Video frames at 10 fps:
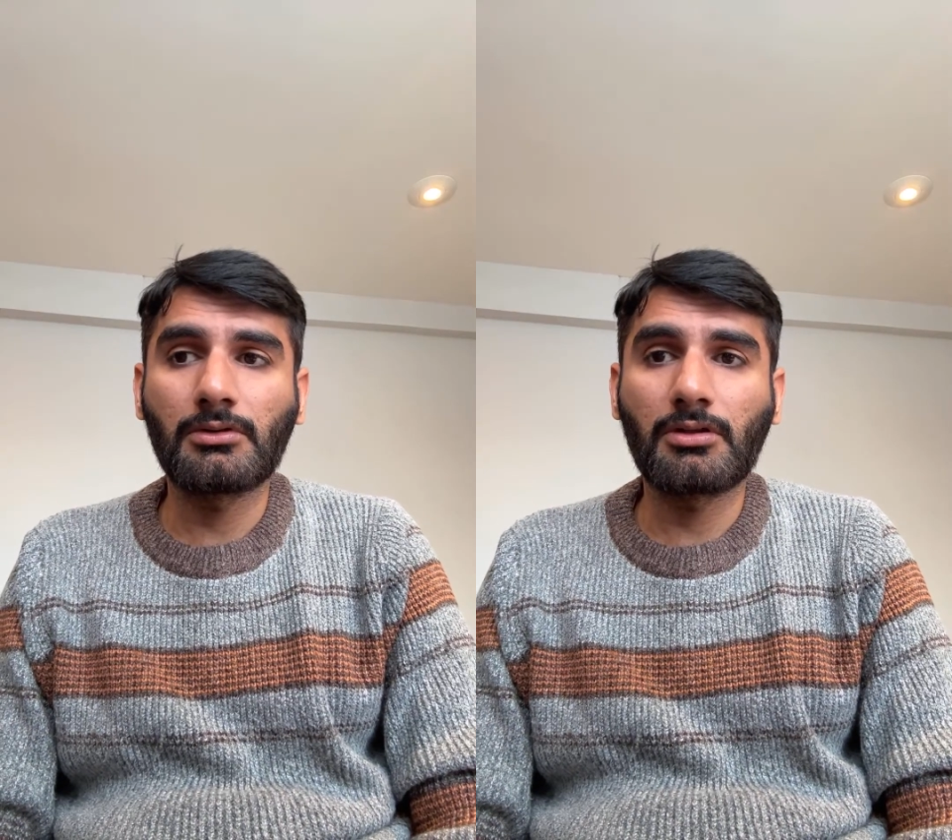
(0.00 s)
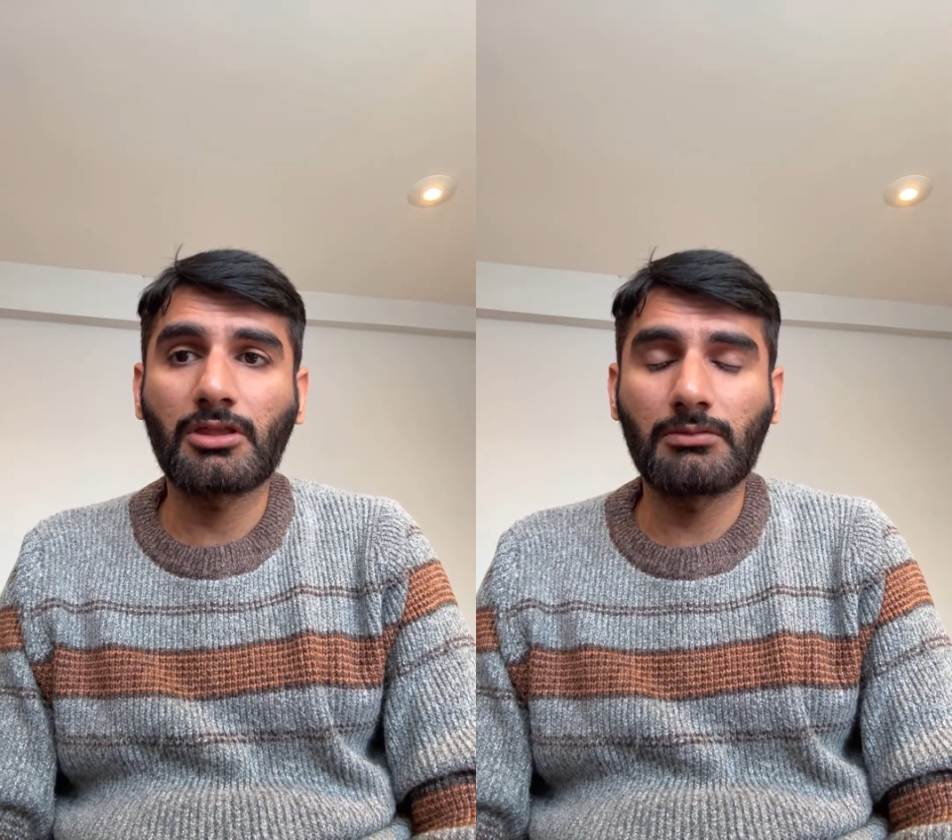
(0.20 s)

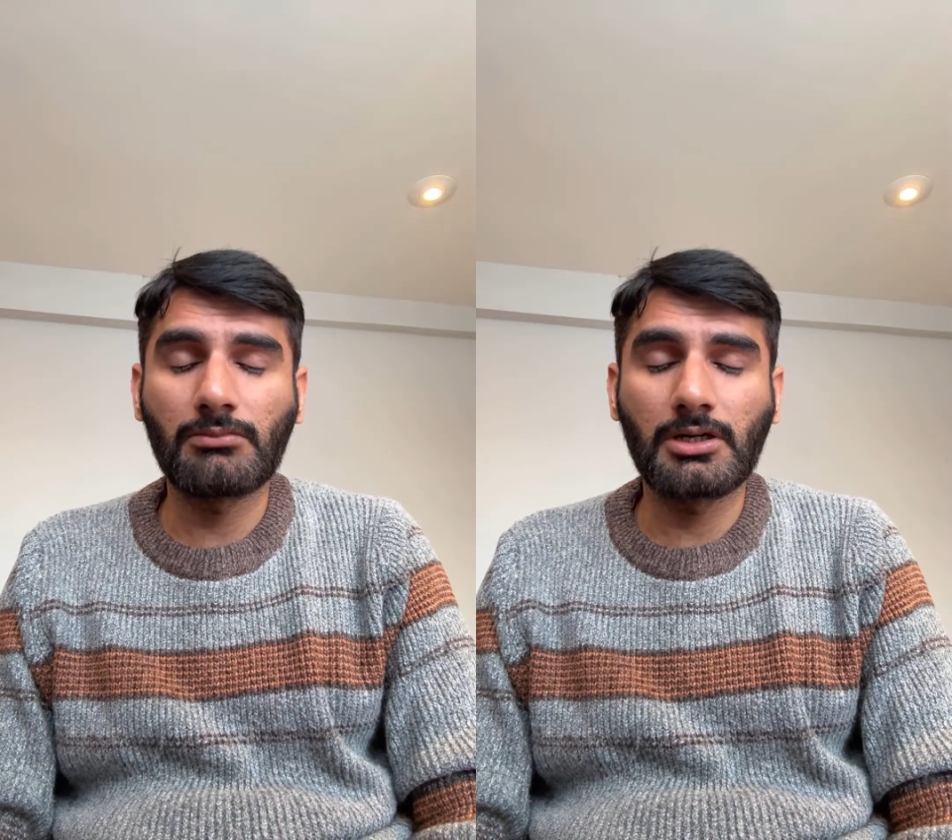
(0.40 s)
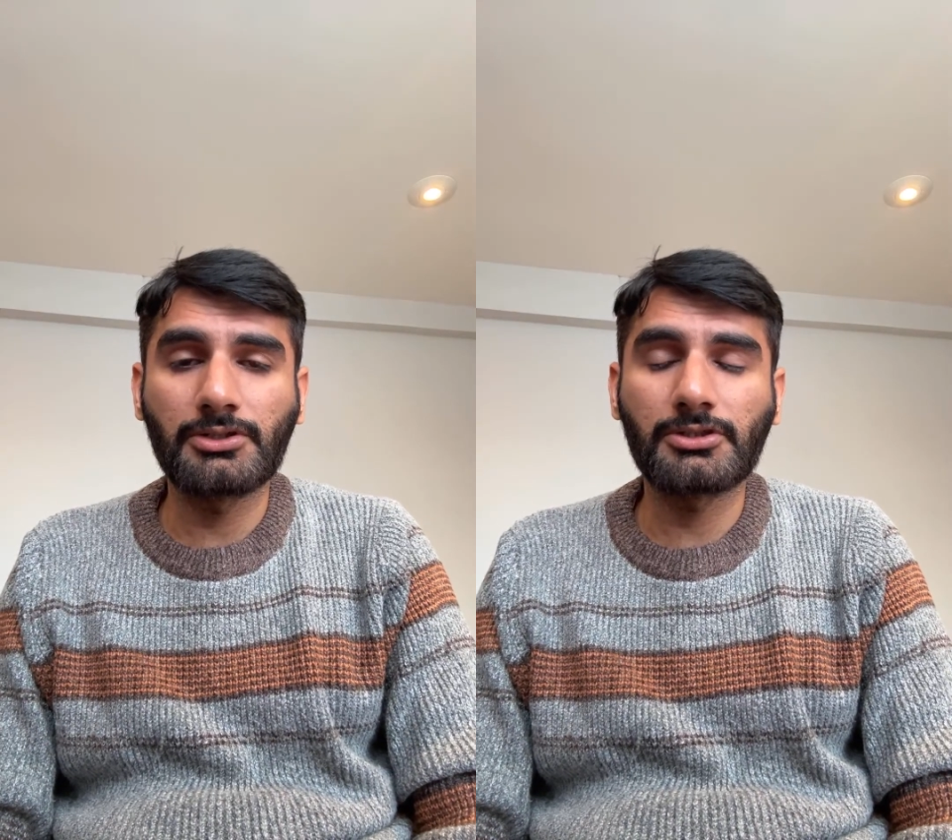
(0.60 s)
some
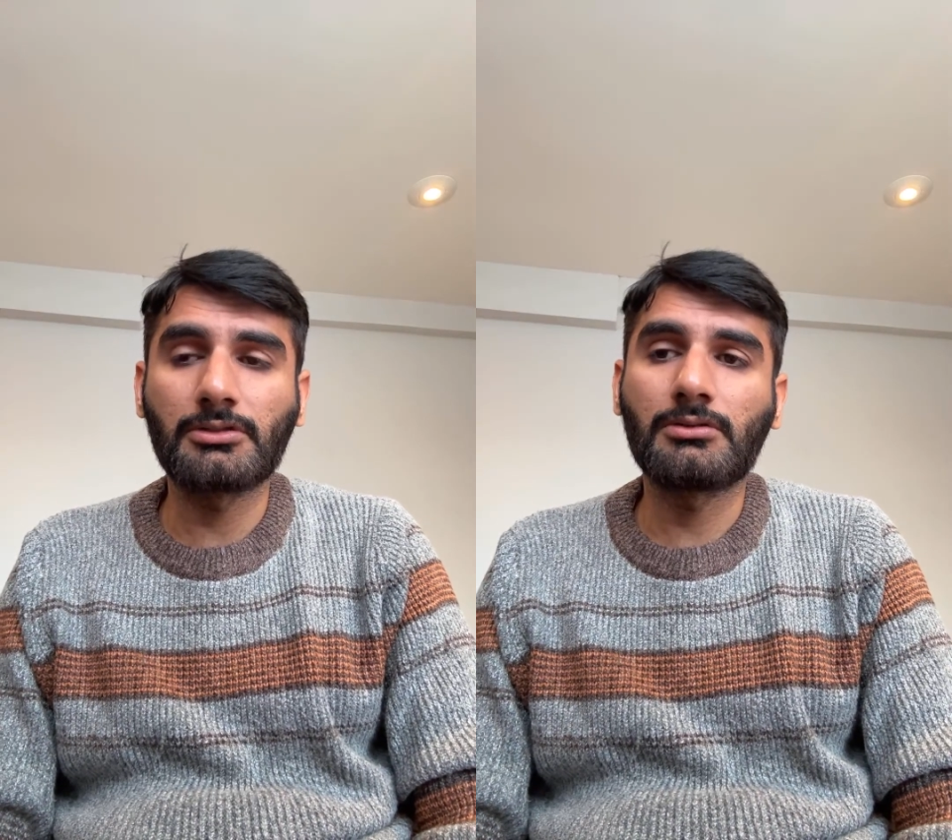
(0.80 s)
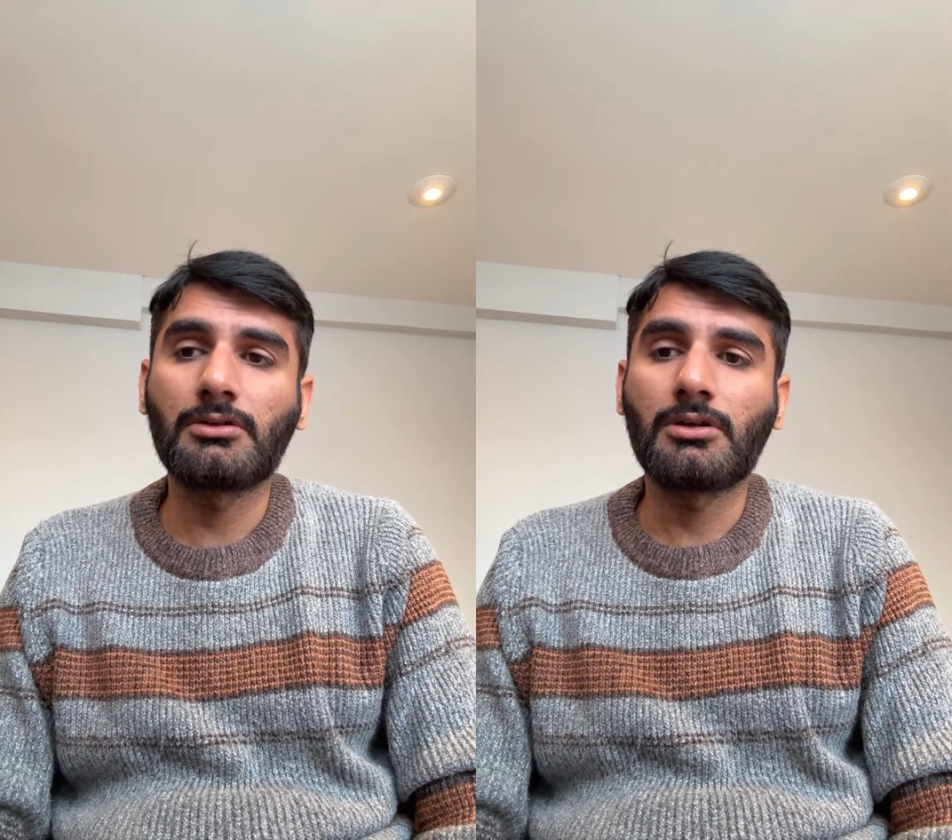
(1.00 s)

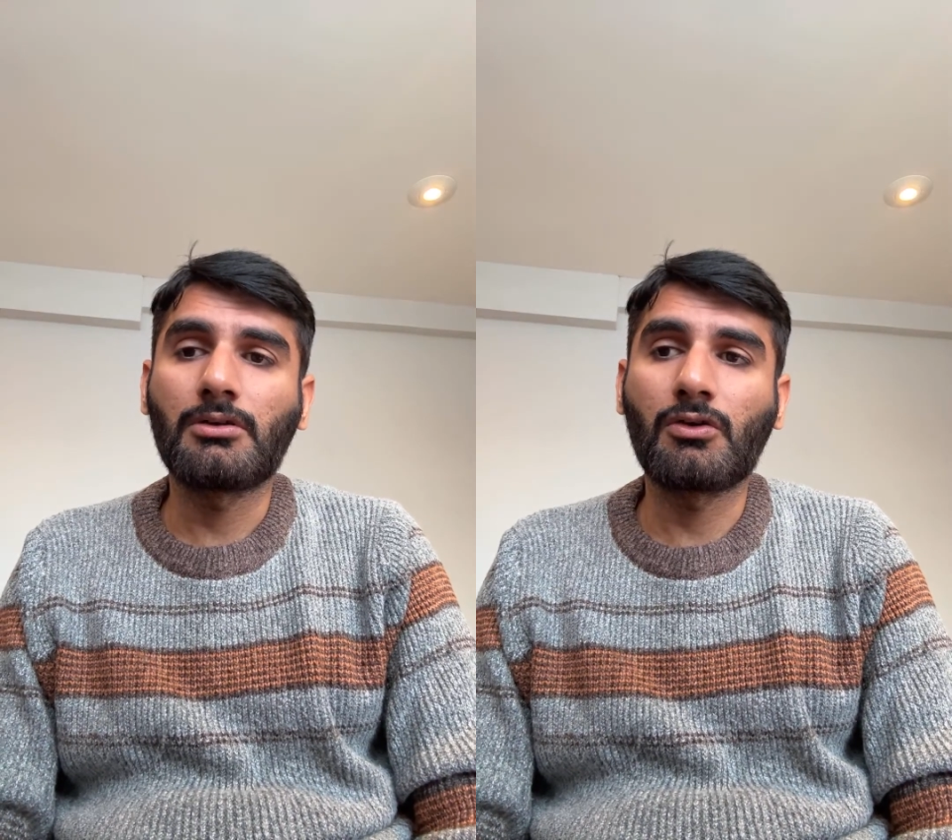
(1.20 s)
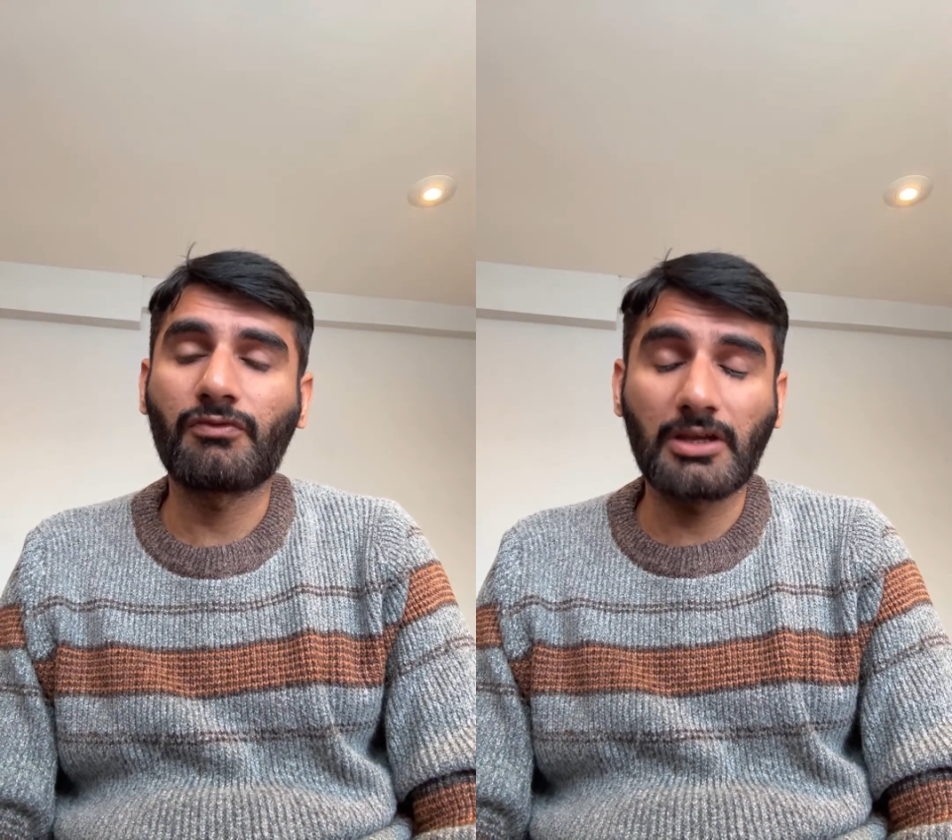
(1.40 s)
margin
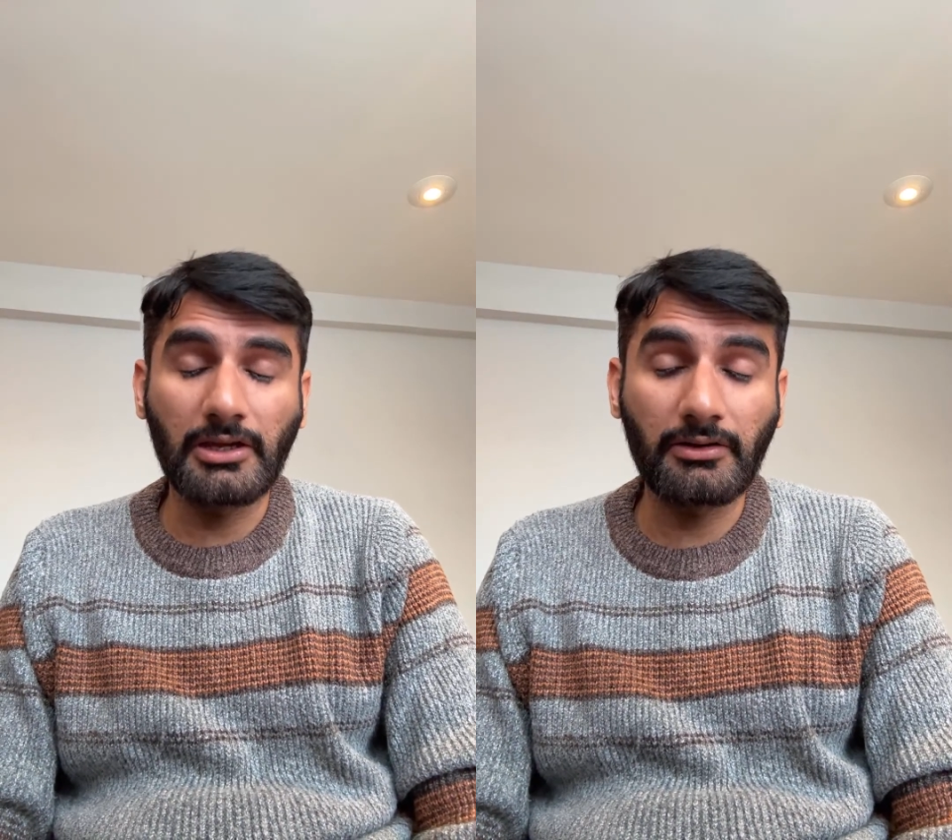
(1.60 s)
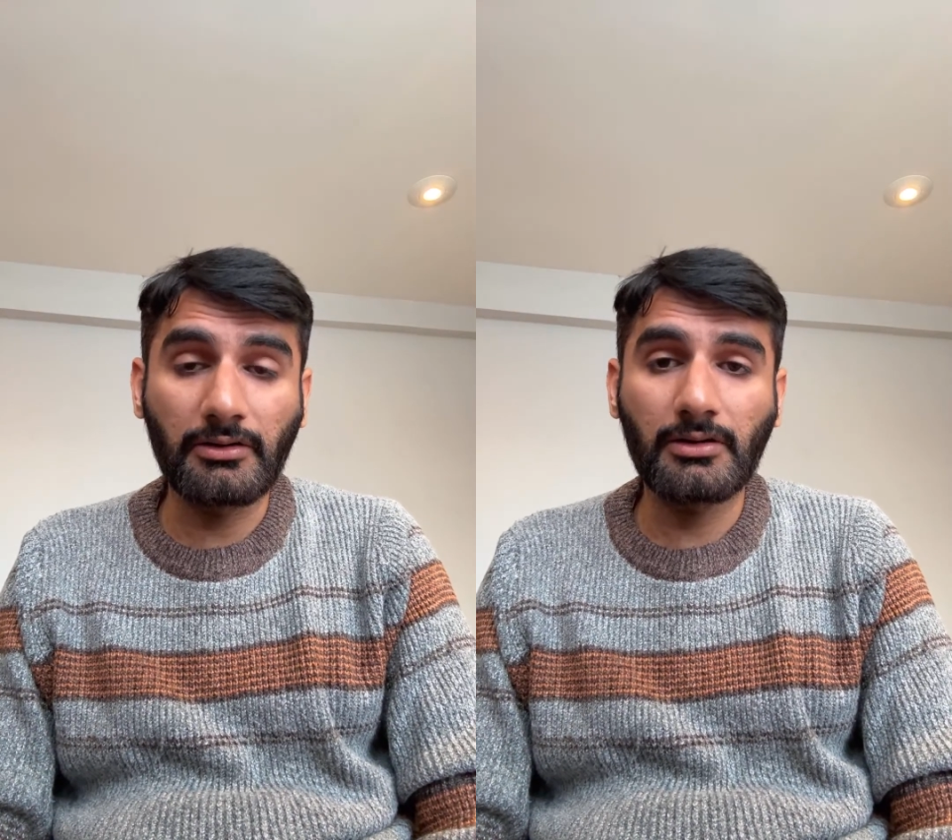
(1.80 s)
of
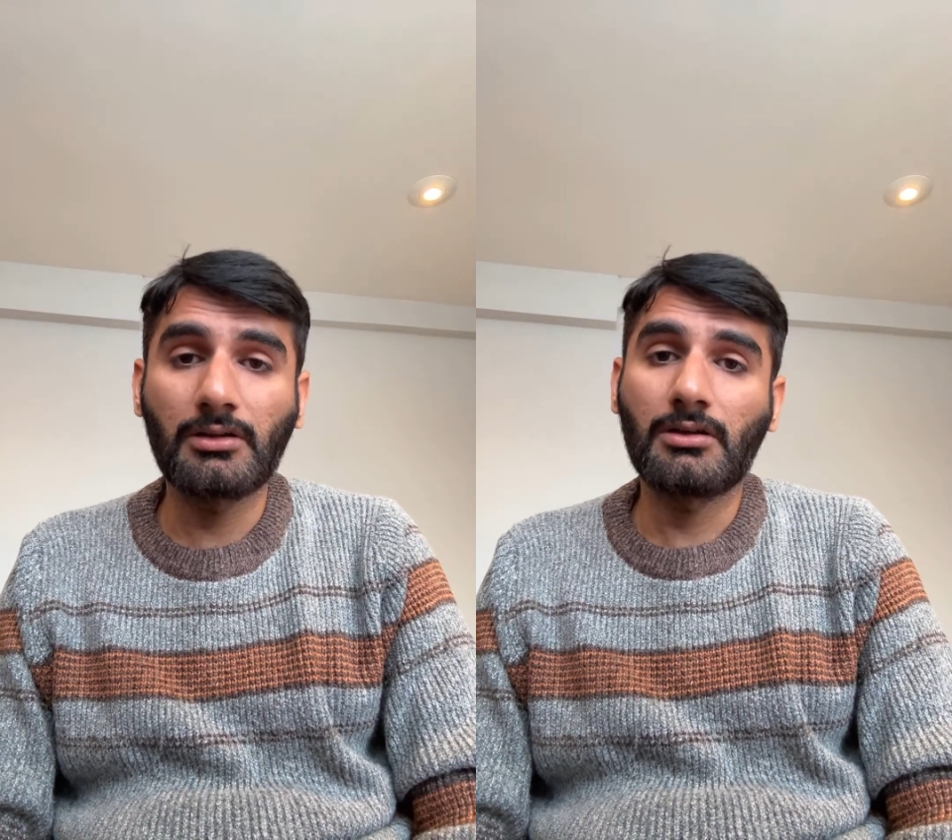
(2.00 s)
error.